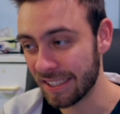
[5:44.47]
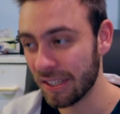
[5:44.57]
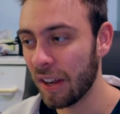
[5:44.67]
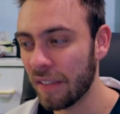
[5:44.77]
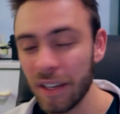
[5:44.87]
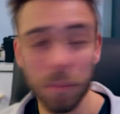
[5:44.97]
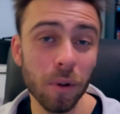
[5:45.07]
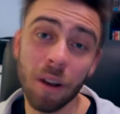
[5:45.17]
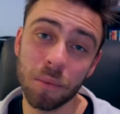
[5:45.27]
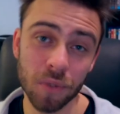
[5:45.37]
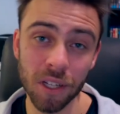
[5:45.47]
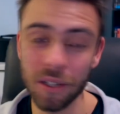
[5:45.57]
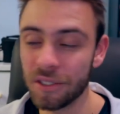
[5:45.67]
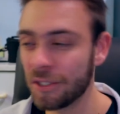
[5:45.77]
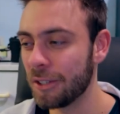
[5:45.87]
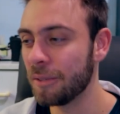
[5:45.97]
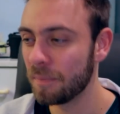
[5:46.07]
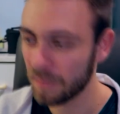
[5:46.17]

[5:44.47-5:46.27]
So I think the build up's really good too.